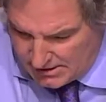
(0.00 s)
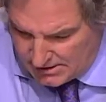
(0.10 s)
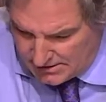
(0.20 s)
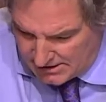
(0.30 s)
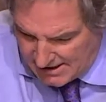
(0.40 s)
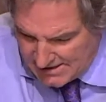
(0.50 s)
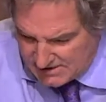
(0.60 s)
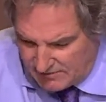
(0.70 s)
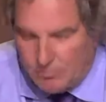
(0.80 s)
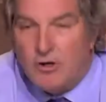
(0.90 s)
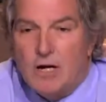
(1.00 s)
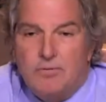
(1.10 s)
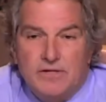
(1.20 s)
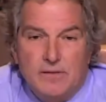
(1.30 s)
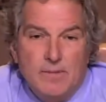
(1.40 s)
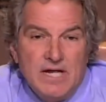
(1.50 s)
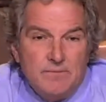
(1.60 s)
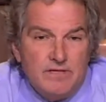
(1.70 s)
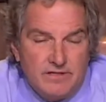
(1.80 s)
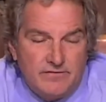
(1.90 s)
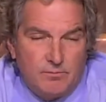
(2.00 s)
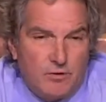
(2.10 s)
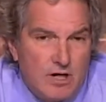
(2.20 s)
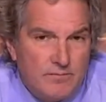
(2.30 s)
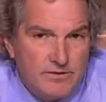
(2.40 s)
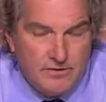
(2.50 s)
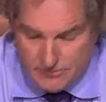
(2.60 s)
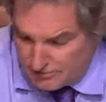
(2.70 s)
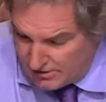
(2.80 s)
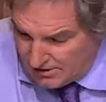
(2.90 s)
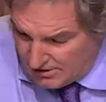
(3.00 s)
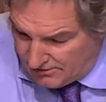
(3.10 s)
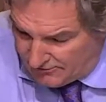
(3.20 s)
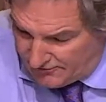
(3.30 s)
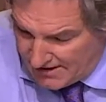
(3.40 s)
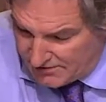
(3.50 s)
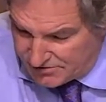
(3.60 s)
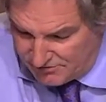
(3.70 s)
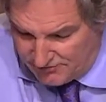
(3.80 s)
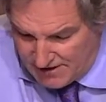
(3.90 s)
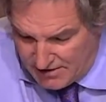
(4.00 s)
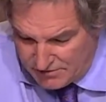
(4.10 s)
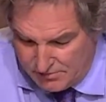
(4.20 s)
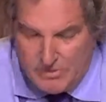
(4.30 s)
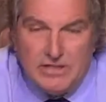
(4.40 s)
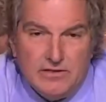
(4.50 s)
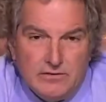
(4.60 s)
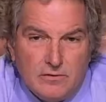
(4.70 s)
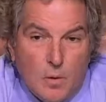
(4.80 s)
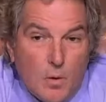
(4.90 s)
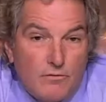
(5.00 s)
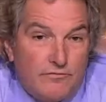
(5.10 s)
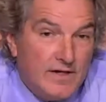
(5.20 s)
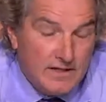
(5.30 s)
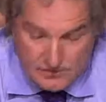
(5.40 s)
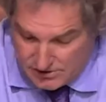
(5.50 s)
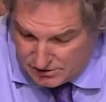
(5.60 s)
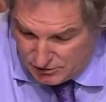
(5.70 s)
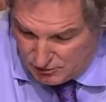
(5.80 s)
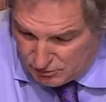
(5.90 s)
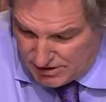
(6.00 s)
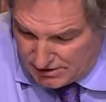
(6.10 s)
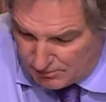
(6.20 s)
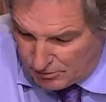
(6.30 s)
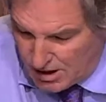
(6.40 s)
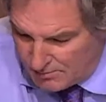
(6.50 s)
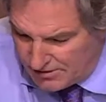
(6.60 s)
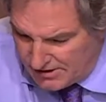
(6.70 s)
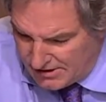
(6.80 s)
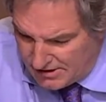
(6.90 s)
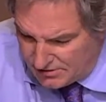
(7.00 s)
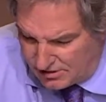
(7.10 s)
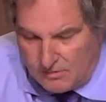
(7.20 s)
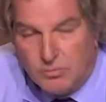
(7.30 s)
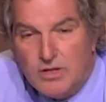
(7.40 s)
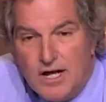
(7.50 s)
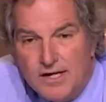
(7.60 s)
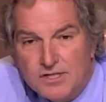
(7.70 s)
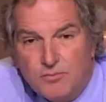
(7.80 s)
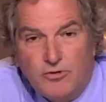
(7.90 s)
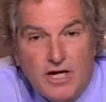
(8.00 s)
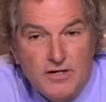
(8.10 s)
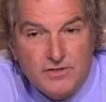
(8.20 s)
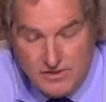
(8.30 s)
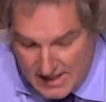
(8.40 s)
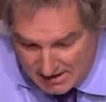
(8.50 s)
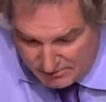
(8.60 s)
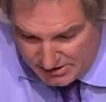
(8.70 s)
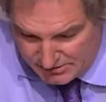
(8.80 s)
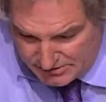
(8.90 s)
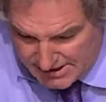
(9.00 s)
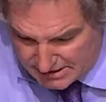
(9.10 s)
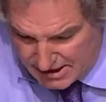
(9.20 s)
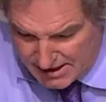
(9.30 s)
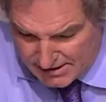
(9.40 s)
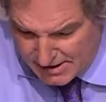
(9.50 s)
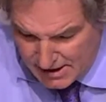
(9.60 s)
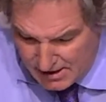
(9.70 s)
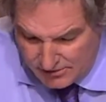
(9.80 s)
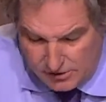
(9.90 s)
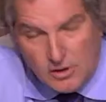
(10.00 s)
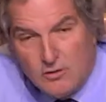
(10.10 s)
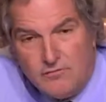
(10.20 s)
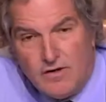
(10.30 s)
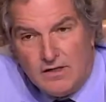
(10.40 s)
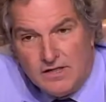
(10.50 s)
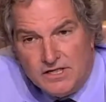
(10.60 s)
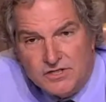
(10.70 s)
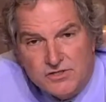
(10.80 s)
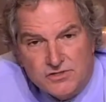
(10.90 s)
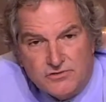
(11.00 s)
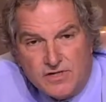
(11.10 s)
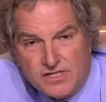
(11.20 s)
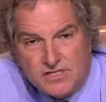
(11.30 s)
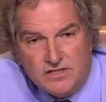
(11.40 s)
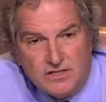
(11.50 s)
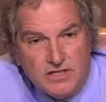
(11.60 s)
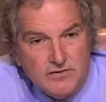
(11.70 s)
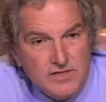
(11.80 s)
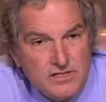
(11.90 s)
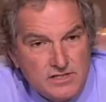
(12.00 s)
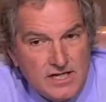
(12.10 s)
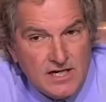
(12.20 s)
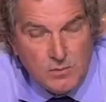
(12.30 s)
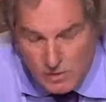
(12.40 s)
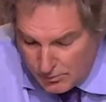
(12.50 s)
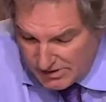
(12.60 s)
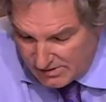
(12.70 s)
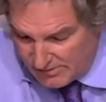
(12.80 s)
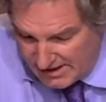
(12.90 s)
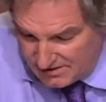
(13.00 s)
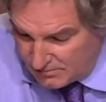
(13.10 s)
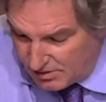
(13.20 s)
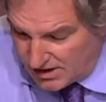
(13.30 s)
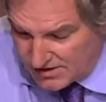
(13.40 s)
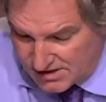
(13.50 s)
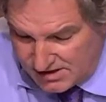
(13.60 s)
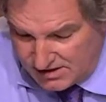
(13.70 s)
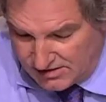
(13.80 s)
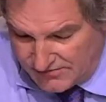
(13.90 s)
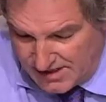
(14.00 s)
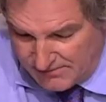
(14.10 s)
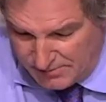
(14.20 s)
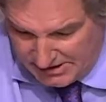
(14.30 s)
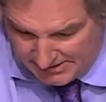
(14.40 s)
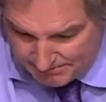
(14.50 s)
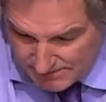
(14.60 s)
In the case of a property abatement, if the property owner fails to file an appeal or fails to bring the property into compliance prior to that appeal deadline, the code violations addressed at the hearing today will be abated by the City of Tempe.